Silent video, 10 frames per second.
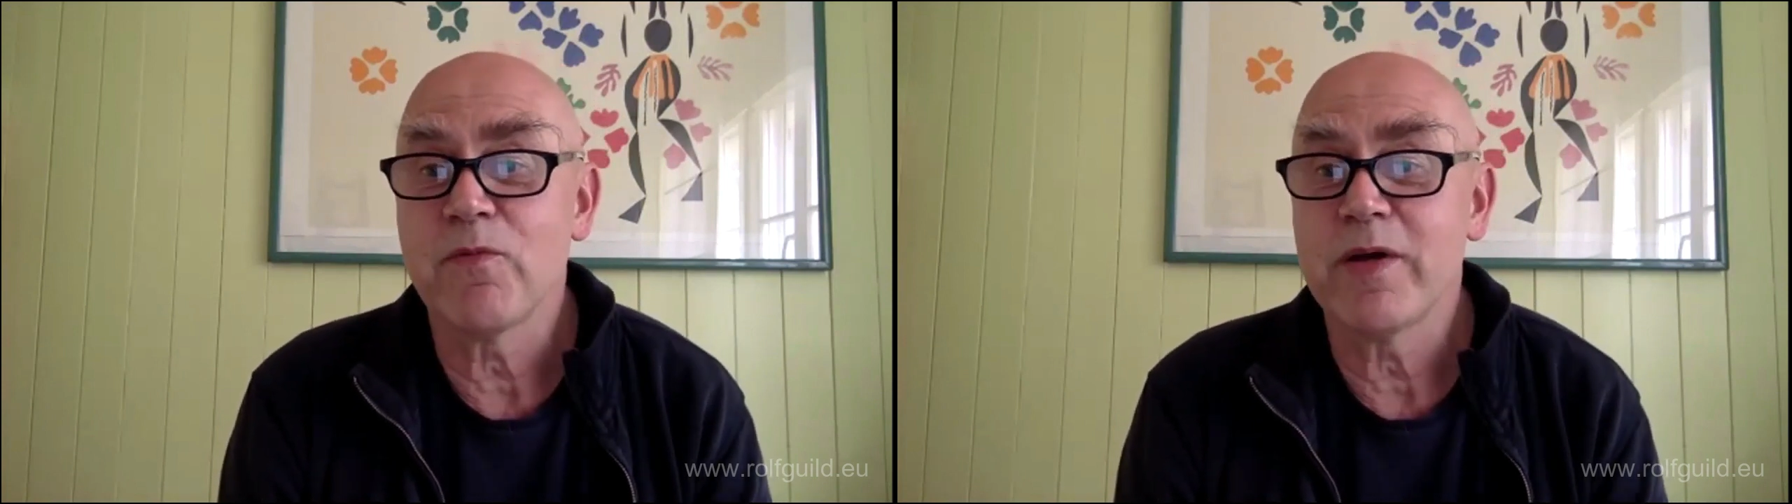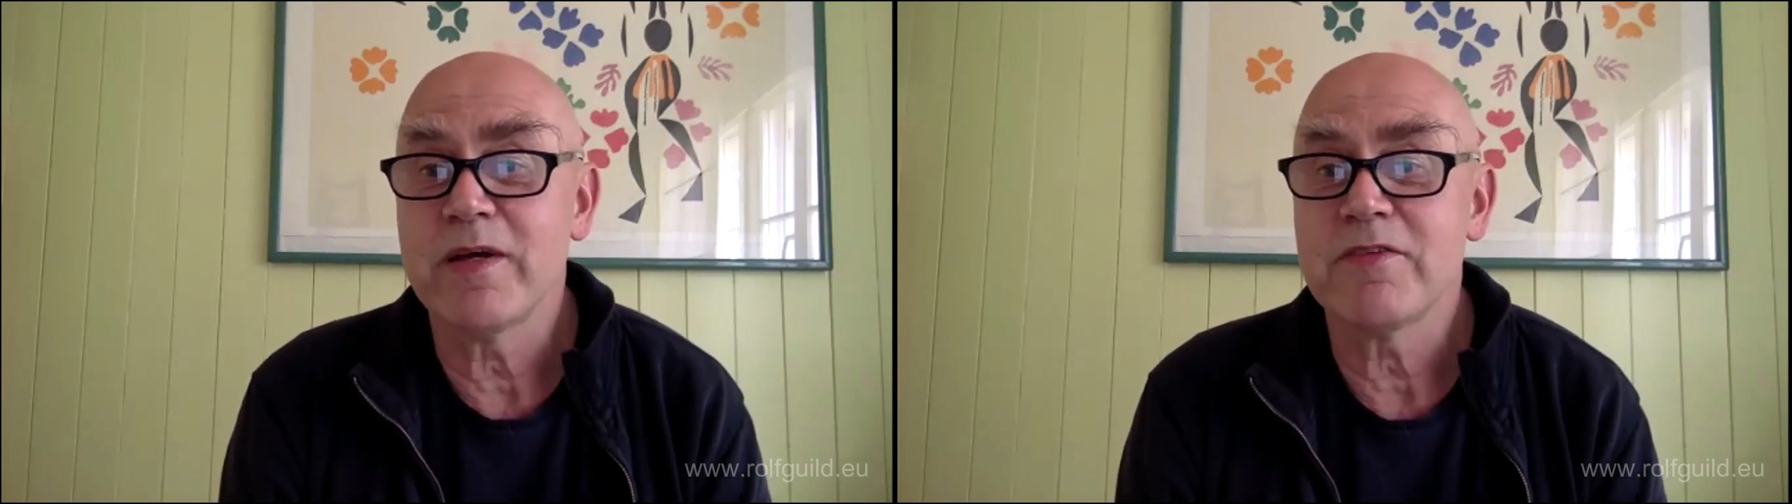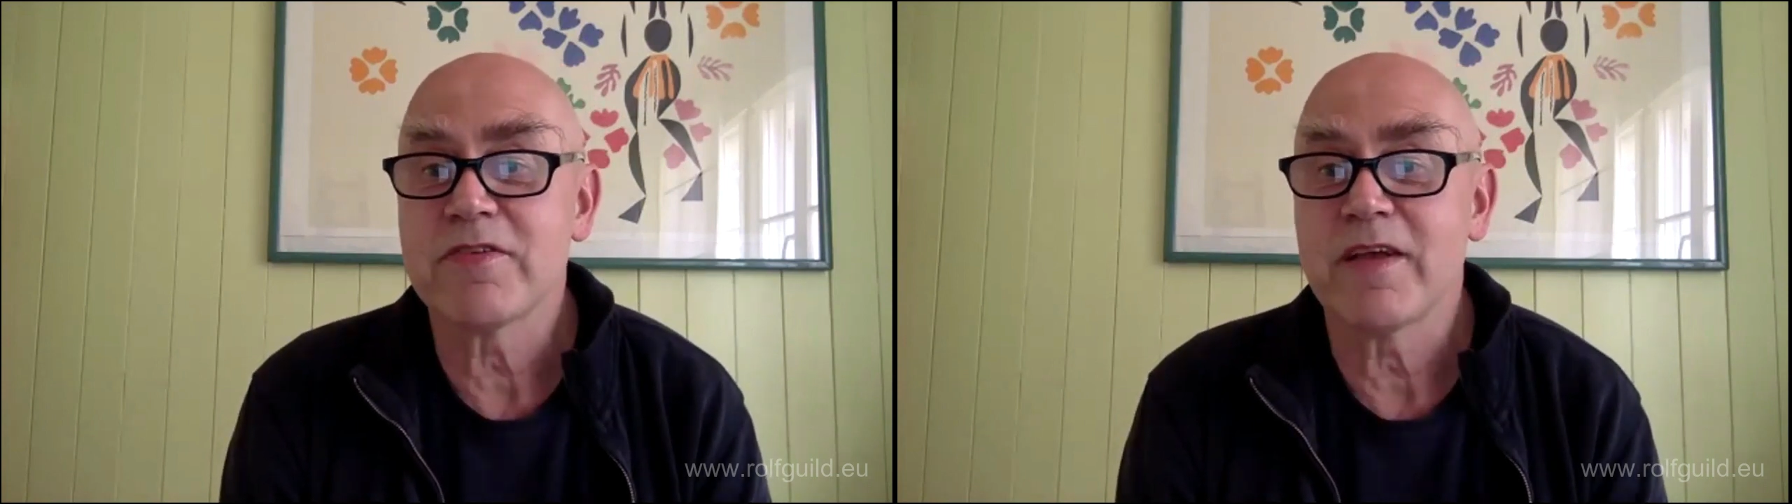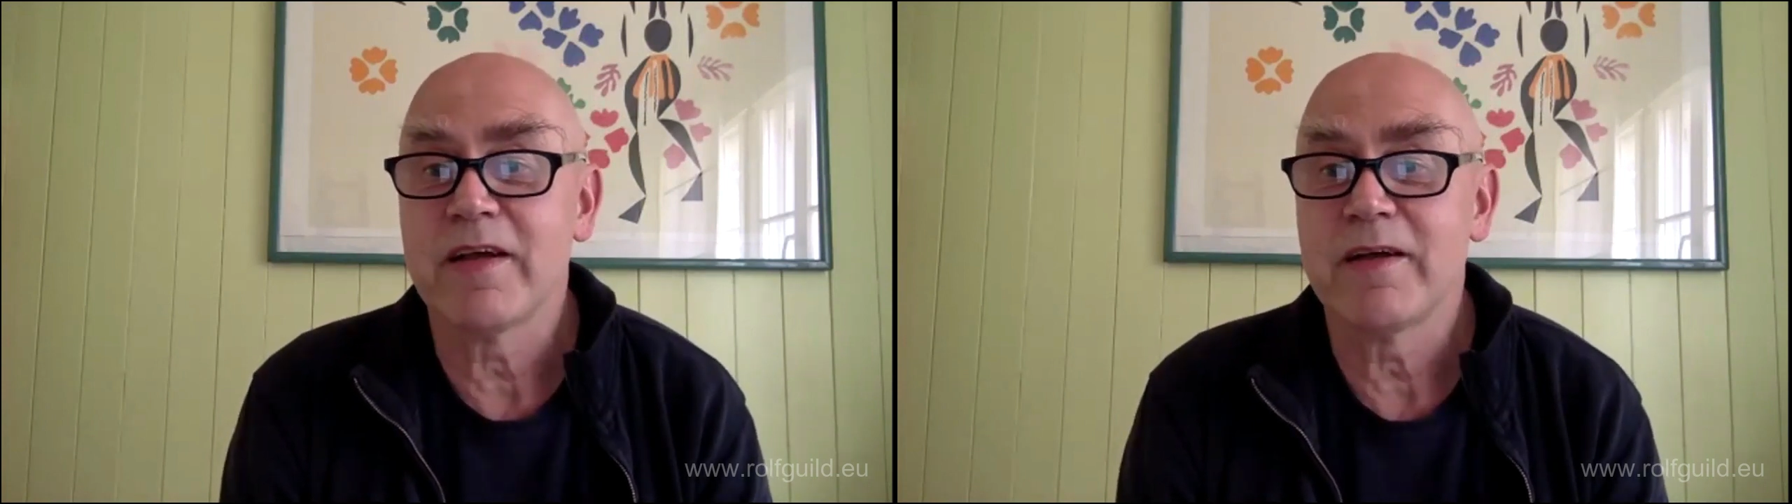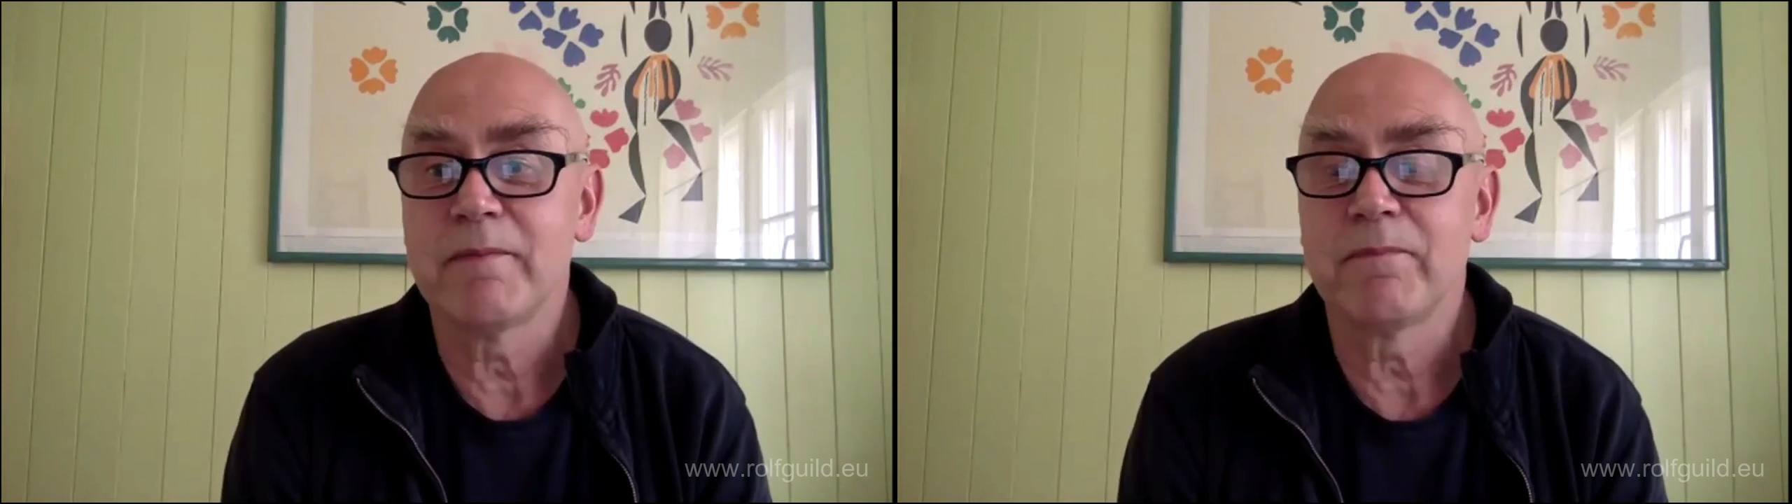ways,
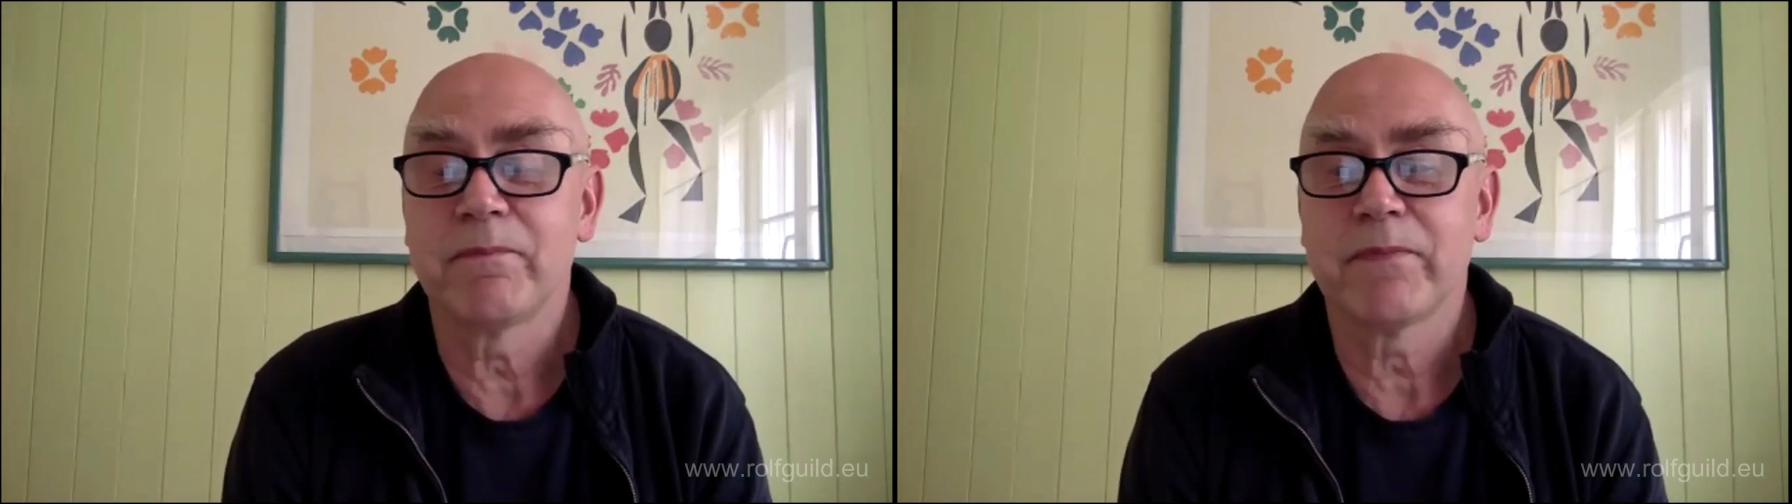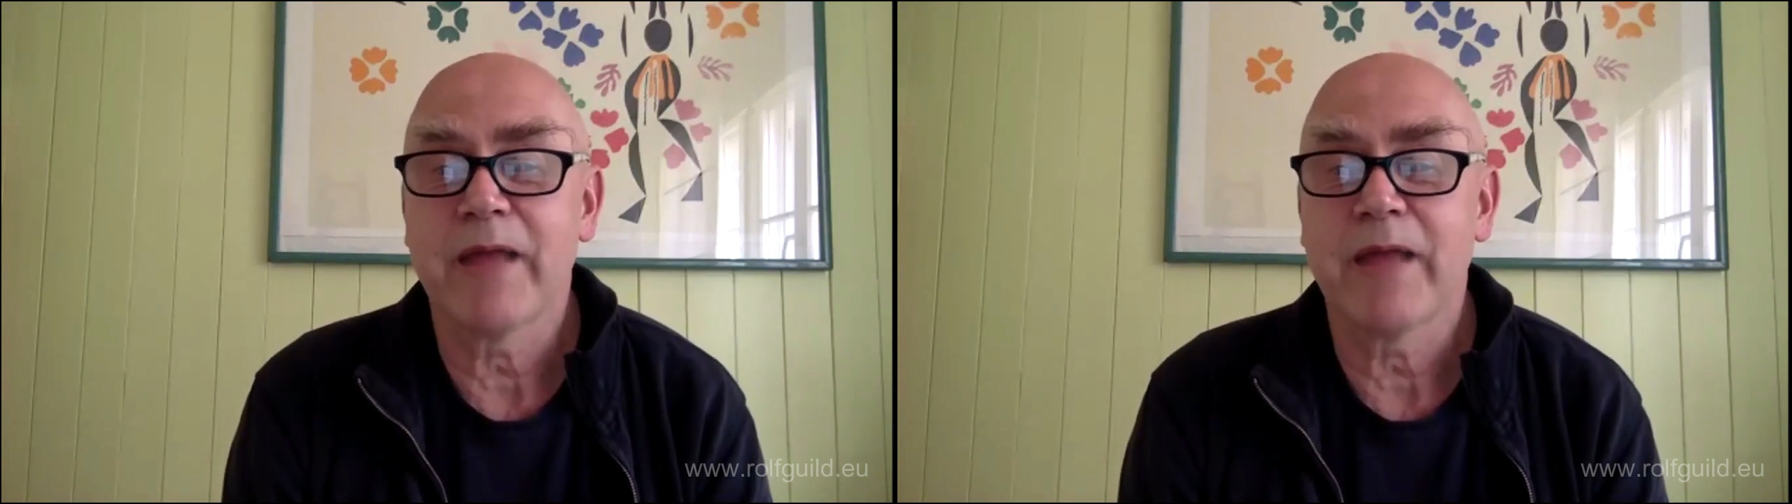you